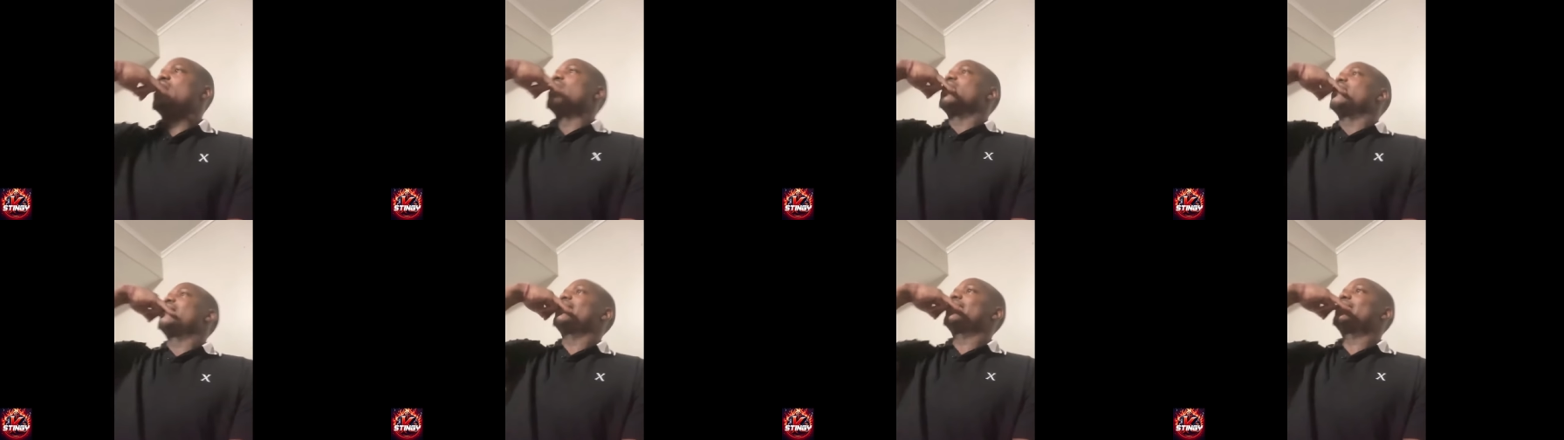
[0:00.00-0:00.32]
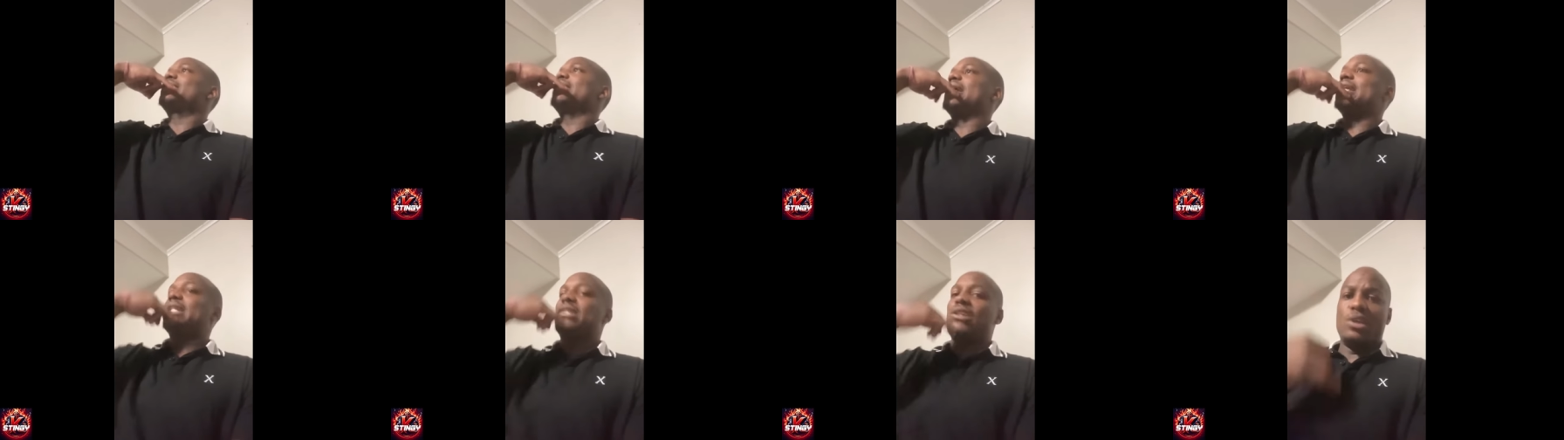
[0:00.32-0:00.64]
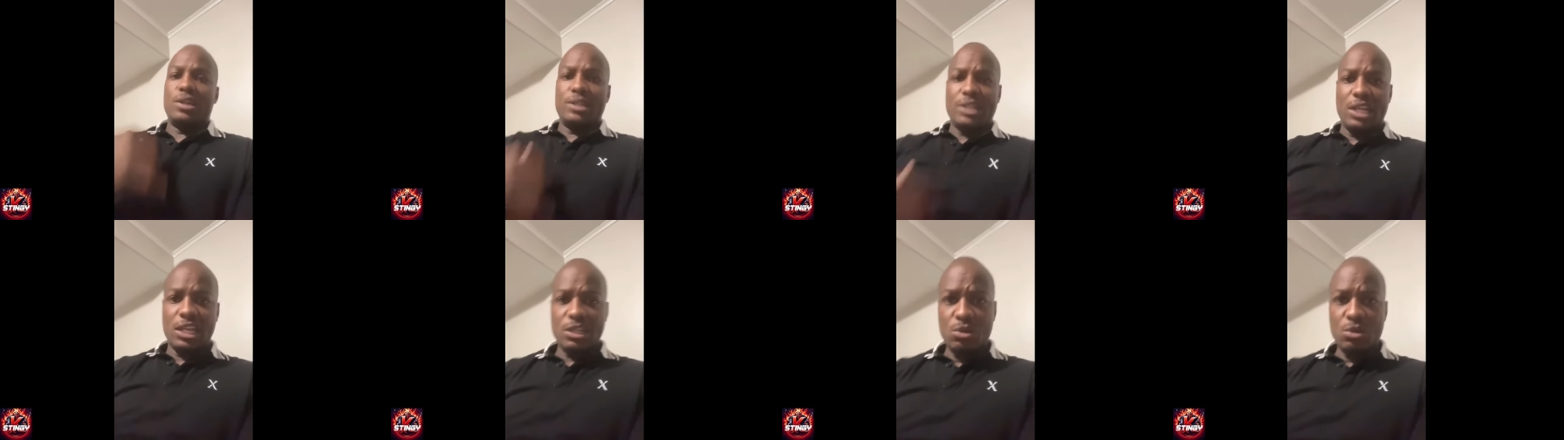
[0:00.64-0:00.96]
This and that third.
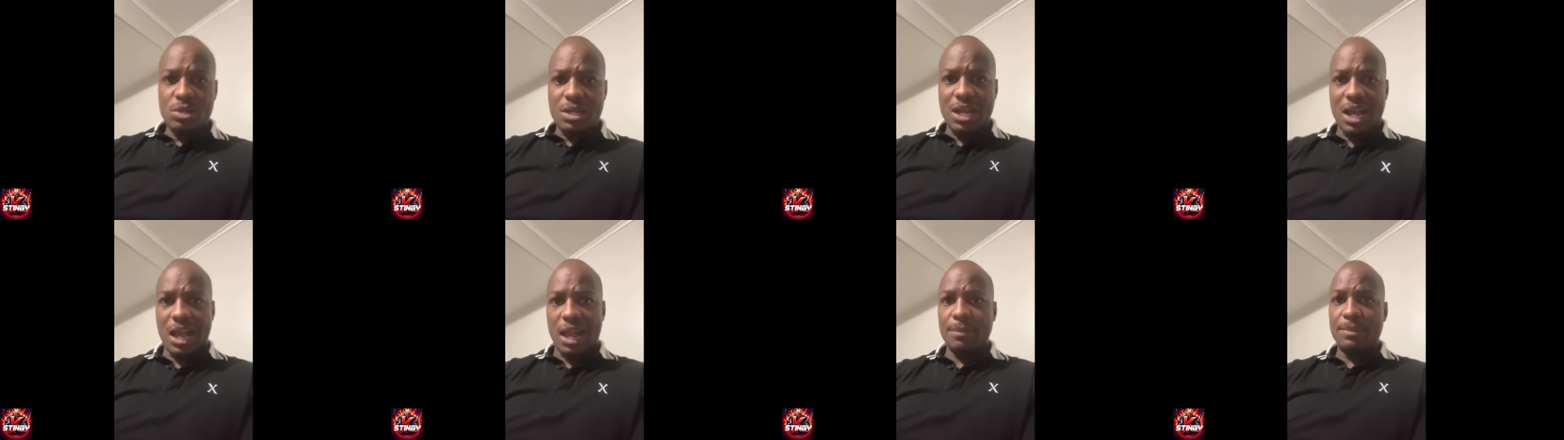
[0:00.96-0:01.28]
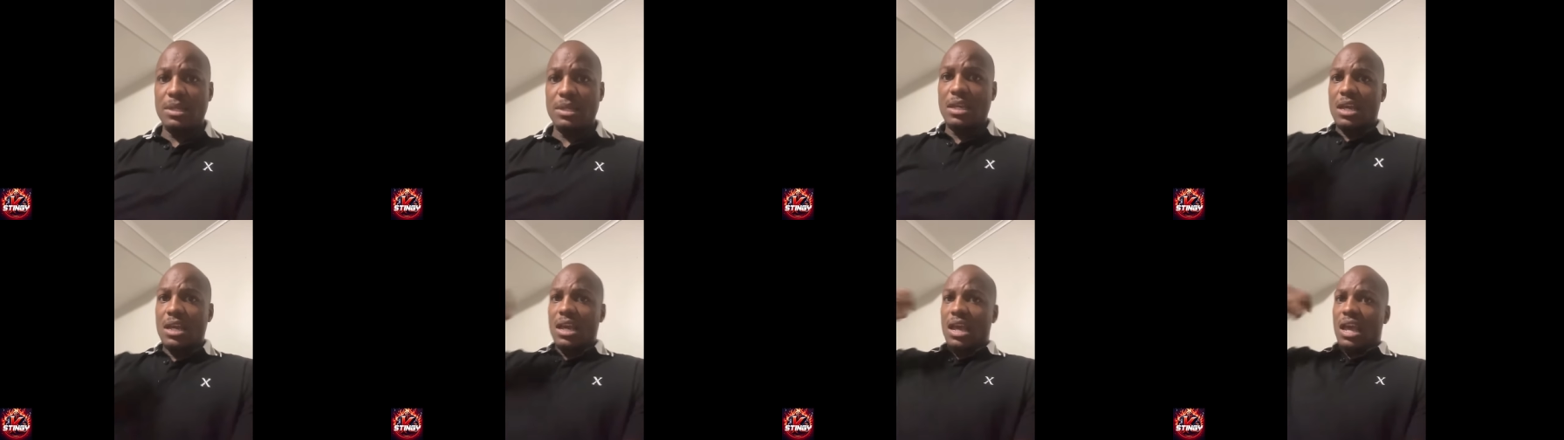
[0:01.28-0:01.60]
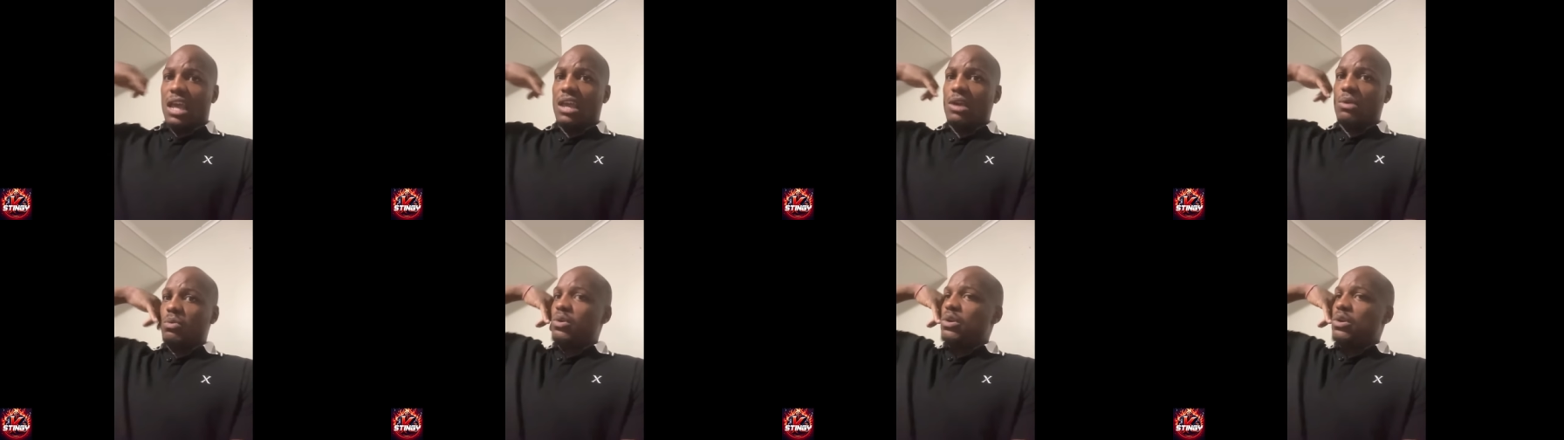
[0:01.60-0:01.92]
Now you call me,
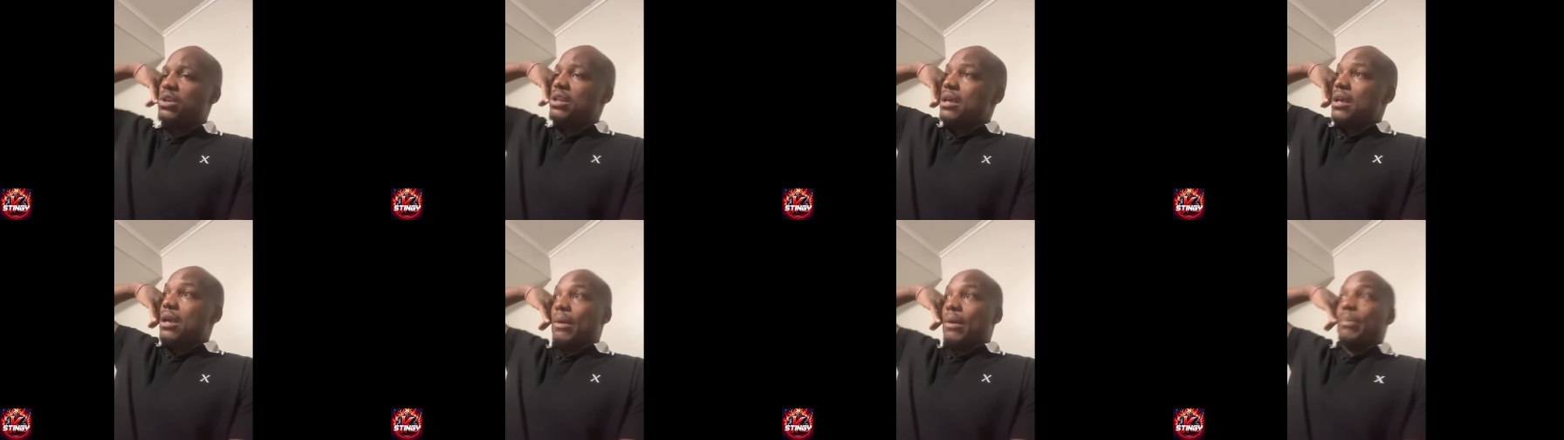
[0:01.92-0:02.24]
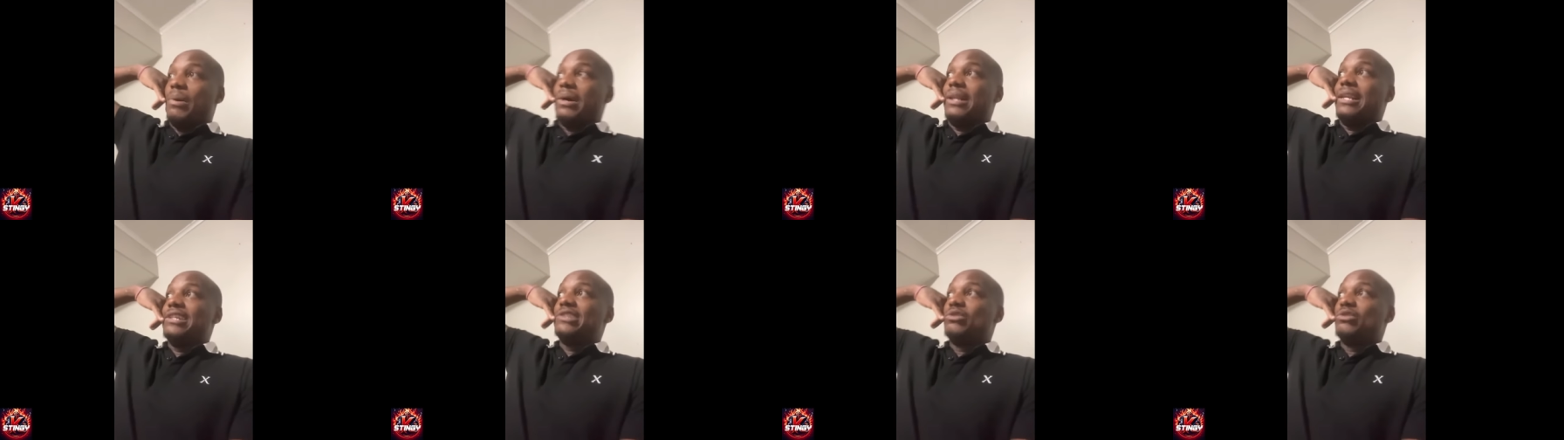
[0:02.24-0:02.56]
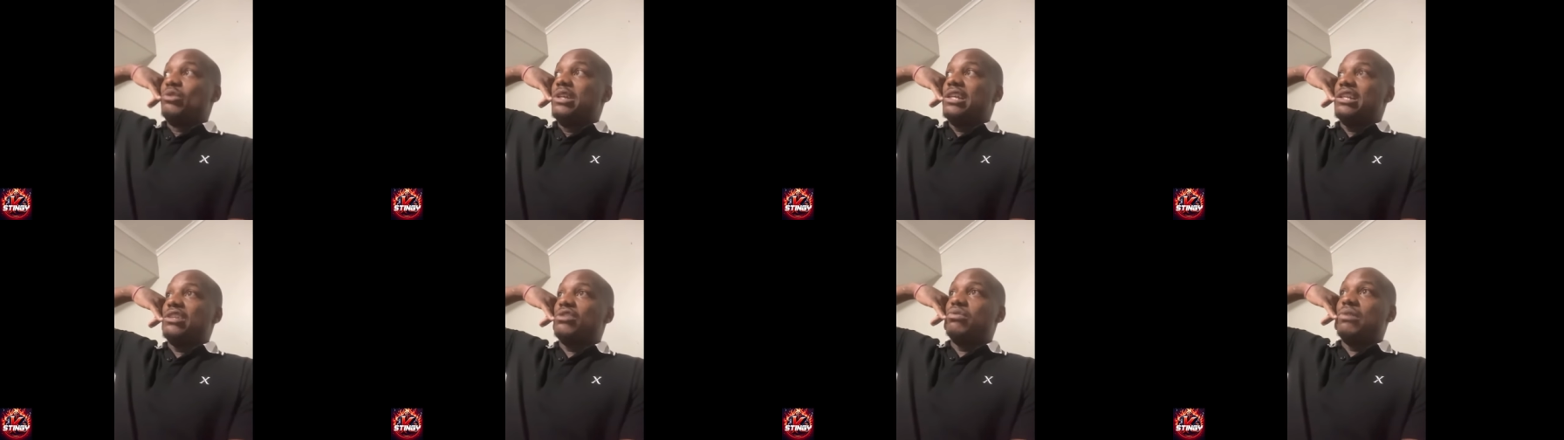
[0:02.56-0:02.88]
hey, Woody, but let's do
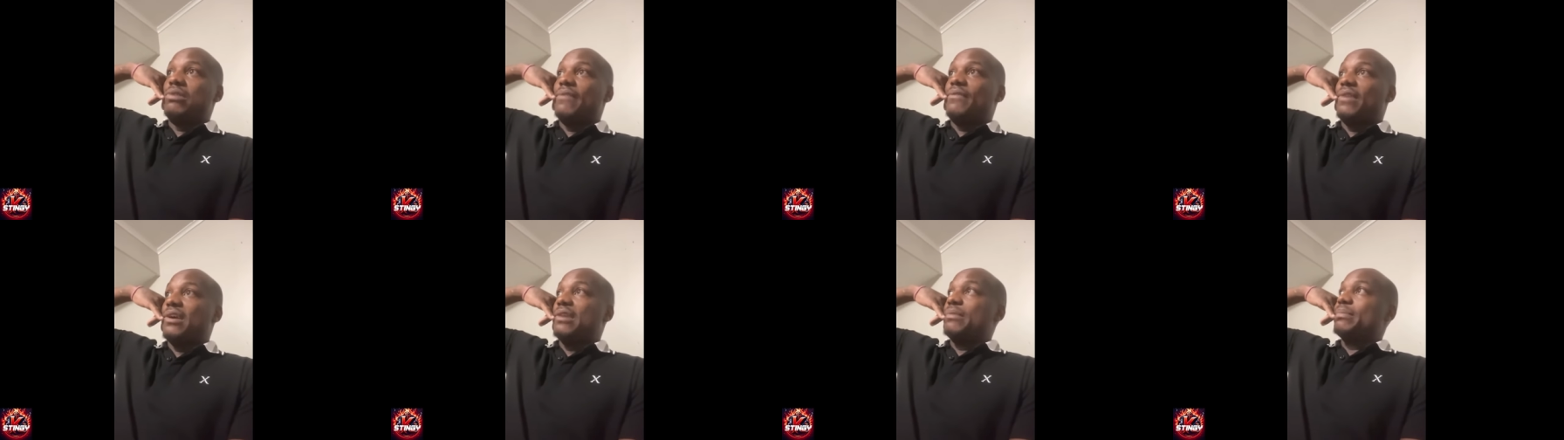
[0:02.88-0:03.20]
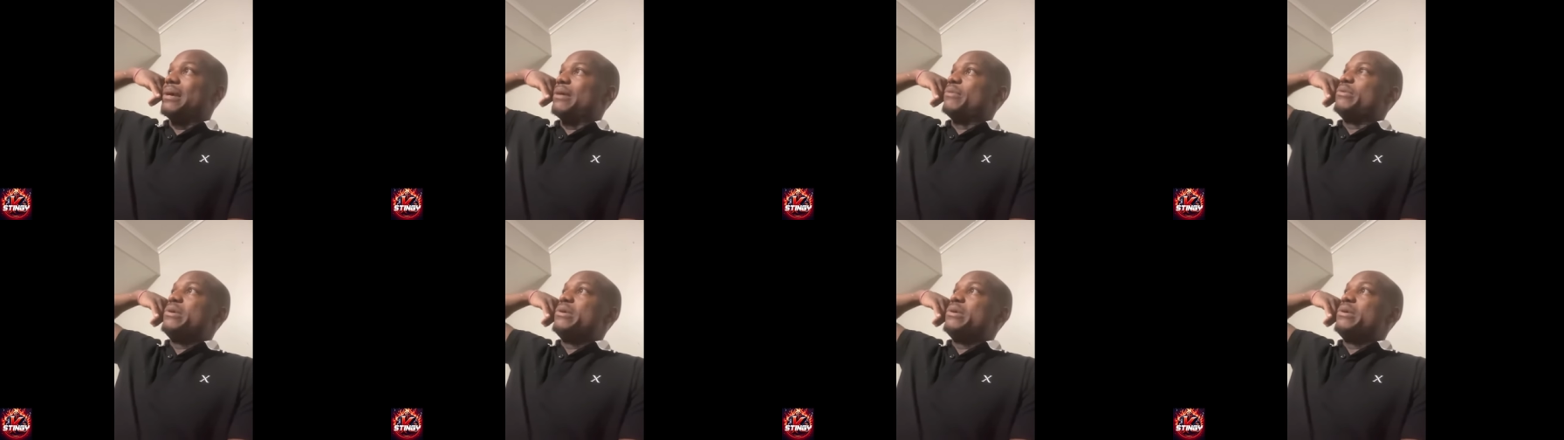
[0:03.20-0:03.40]
this 20 verse, man.